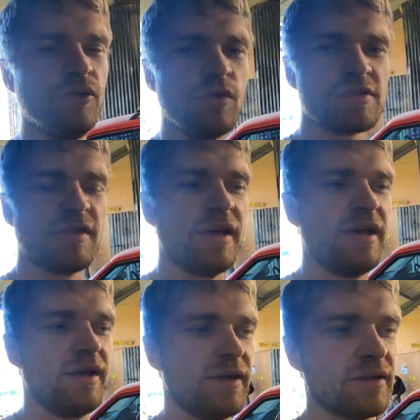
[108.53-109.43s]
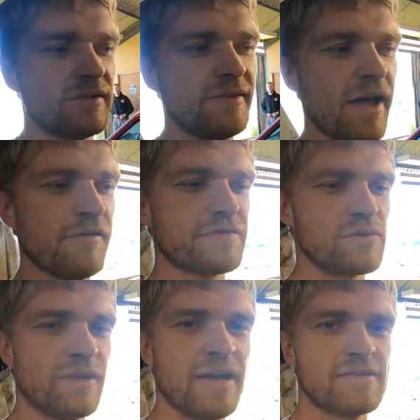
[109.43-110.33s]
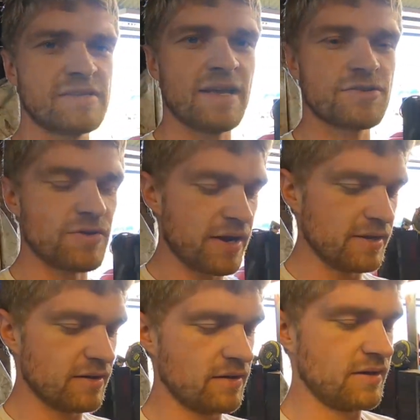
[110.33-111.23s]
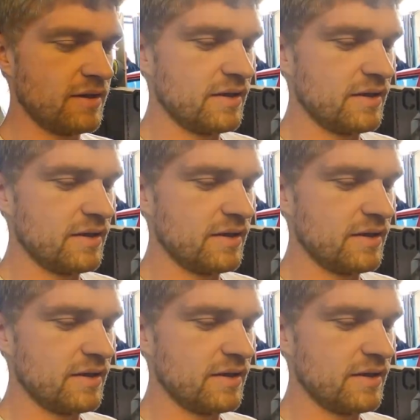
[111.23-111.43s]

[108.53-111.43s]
nose of the diff so that it sits right.